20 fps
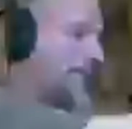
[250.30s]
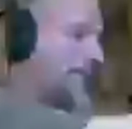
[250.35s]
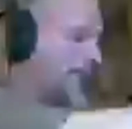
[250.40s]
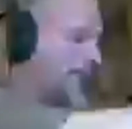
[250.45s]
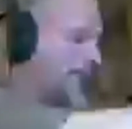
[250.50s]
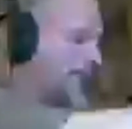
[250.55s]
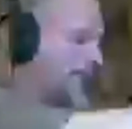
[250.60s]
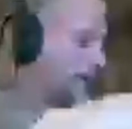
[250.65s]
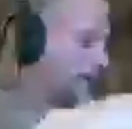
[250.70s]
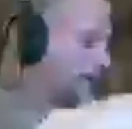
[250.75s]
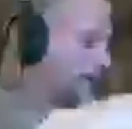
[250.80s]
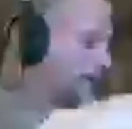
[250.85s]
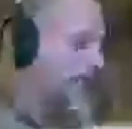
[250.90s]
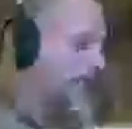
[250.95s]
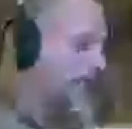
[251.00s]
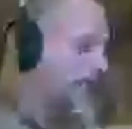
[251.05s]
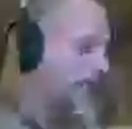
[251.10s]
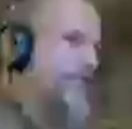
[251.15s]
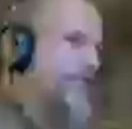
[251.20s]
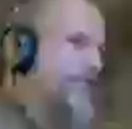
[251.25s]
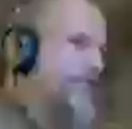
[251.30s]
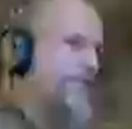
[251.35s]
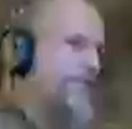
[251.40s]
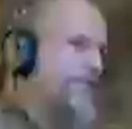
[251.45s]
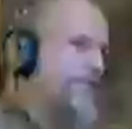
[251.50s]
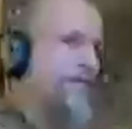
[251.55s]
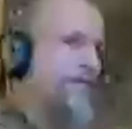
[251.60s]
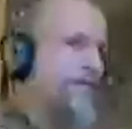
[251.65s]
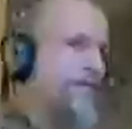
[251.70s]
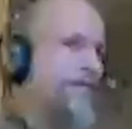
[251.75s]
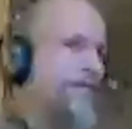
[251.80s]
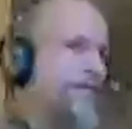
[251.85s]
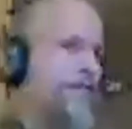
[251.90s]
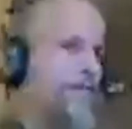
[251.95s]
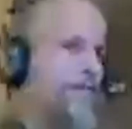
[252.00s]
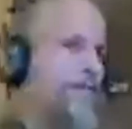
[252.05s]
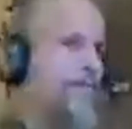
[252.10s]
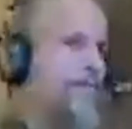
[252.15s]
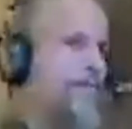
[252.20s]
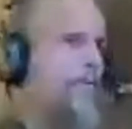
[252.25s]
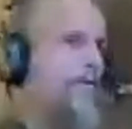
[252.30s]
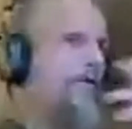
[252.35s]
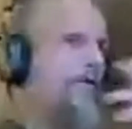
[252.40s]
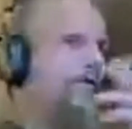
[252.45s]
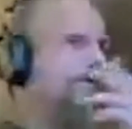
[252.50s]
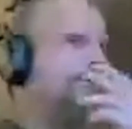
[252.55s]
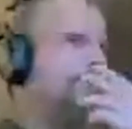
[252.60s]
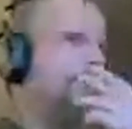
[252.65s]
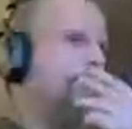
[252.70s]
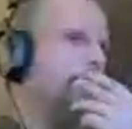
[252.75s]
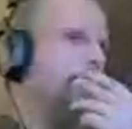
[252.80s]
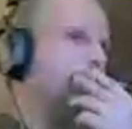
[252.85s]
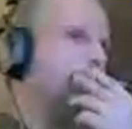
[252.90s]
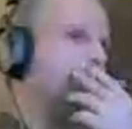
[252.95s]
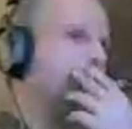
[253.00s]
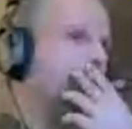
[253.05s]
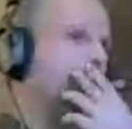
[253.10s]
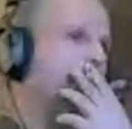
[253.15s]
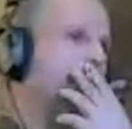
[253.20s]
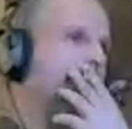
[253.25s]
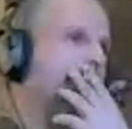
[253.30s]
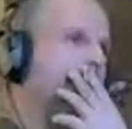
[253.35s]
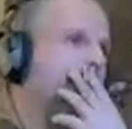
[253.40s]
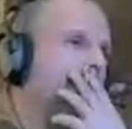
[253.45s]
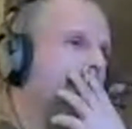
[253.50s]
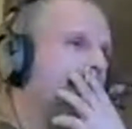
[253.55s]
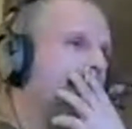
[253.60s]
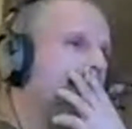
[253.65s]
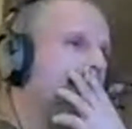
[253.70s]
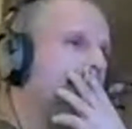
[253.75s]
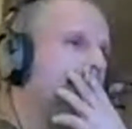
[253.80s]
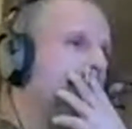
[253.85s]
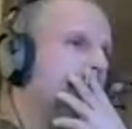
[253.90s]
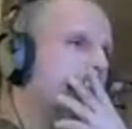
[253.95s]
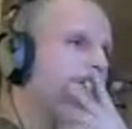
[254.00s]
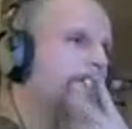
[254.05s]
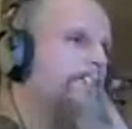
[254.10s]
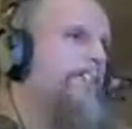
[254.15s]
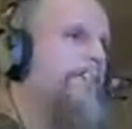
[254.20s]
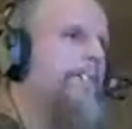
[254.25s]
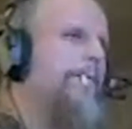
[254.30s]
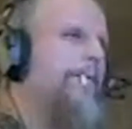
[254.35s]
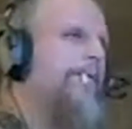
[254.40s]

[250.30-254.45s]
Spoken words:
do have coffee. I just haven't had a chance to pour it into my other jar yet. So